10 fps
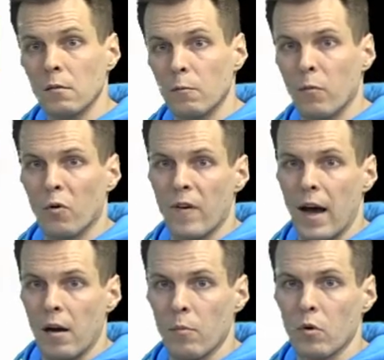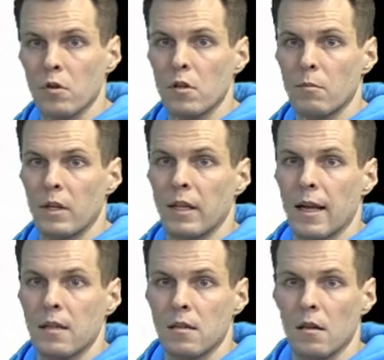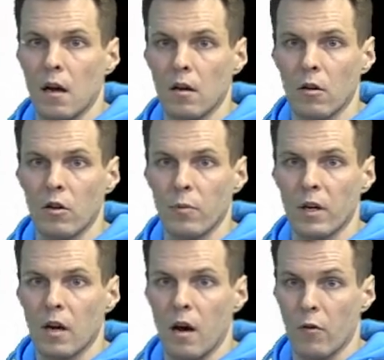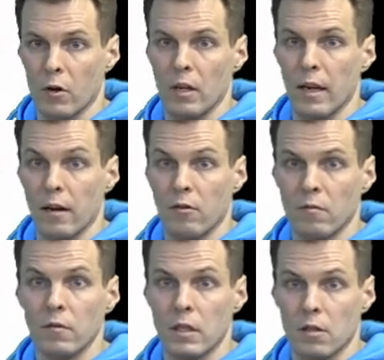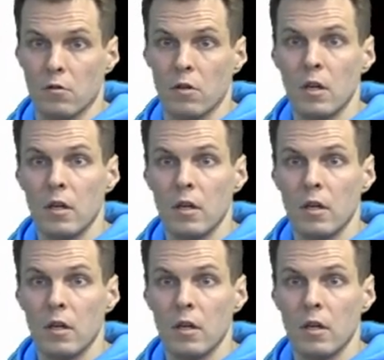more variables, but that's going to be covered in later issues.